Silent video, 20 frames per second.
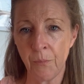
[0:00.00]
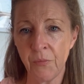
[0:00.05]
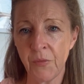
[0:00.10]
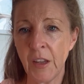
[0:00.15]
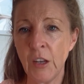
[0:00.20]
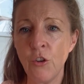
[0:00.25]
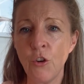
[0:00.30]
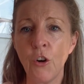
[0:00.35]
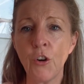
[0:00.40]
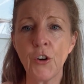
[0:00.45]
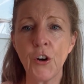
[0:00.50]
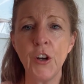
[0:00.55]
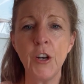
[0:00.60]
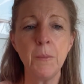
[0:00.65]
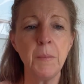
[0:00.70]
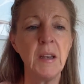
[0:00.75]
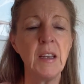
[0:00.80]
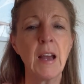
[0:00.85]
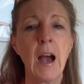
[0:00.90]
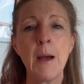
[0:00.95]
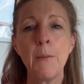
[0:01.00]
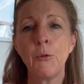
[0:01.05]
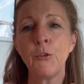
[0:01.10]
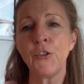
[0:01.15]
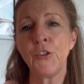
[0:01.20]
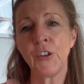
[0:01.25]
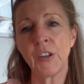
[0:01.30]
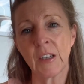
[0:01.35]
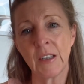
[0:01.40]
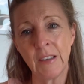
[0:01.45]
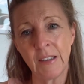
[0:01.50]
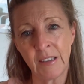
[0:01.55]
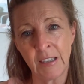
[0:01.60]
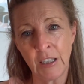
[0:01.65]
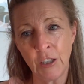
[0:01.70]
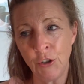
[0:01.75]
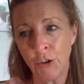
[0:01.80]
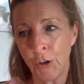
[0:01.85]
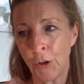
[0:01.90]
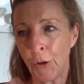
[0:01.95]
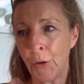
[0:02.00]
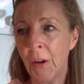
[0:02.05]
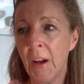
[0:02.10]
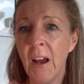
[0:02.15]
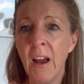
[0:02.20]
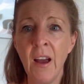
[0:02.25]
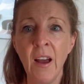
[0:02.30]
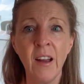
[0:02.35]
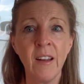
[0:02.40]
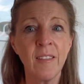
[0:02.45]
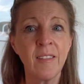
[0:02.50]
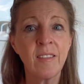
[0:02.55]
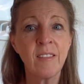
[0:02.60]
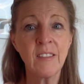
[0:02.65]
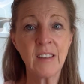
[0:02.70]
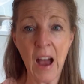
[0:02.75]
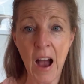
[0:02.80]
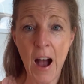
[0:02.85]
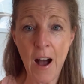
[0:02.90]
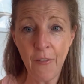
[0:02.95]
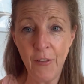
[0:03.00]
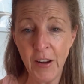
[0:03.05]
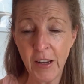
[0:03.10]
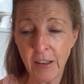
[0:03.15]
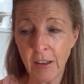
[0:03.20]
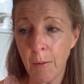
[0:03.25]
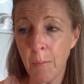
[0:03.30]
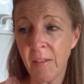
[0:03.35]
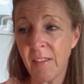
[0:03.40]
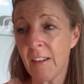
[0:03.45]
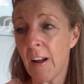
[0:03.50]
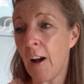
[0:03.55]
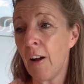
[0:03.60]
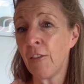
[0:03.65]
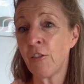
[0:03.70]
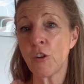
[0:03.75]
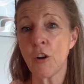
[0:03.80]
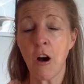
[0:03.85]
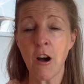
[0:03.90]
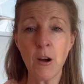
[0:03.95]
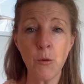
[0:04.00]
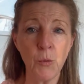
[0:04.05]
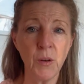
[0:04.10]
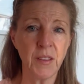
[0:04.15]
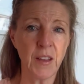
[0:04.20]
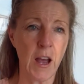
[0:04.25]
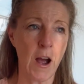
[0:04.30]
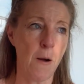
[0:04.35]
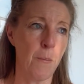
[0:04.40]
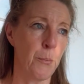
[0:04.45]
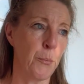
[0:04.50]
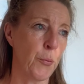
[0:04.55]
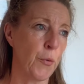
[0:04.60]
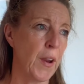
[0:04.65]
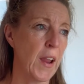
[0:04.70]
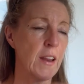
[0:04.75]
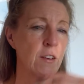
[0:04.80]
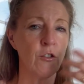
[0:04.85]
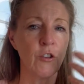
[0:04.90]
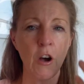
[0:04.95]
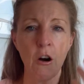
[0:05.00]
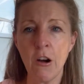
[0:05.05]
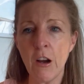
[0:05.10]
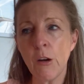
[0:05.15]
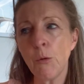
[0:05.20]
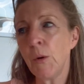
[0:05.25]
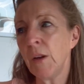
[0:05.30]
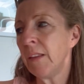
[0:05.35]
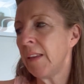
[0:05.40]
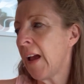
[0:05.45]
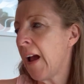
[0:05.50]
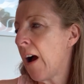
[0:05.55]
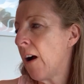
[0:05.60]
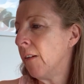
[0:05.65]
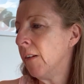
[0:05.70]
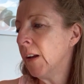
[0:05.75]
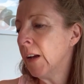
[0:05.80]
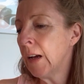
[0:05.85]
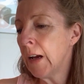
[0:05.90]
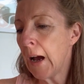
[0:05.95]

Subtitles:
They're not going to be able to continue starving themselves, going without bread, going without,